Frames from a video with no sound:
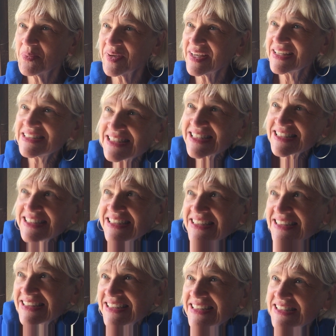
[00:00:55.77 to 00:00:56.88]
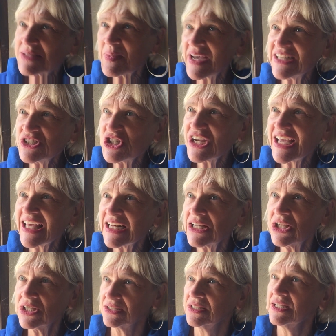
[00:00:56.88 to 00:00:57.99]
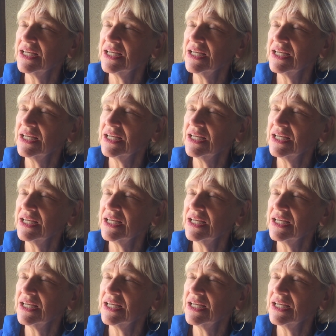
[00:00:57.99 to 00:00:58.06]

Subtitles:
but it's my channel.